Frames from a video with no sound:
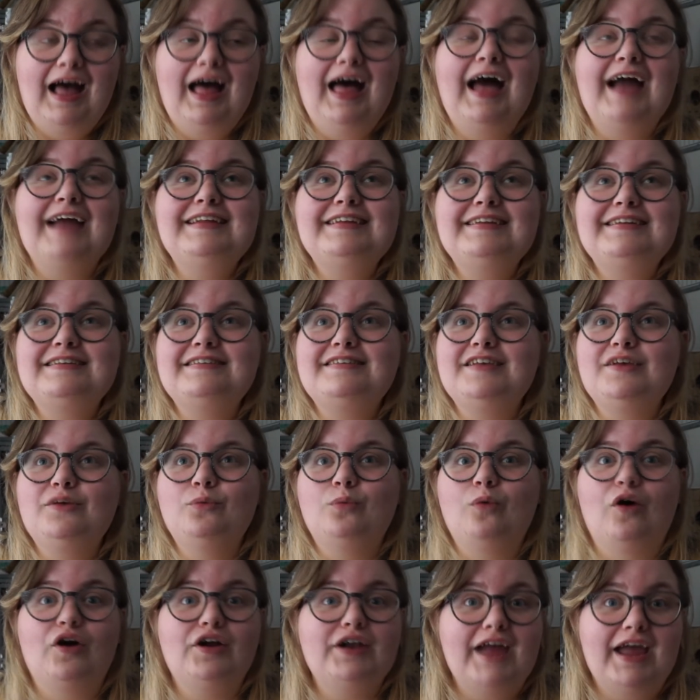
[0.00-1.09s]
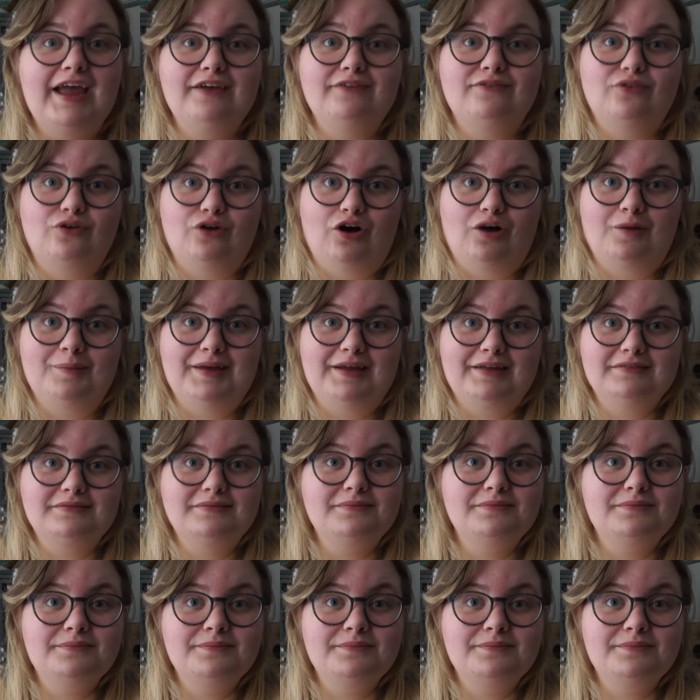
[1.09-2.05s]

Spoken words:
I didn't see one hateful comment.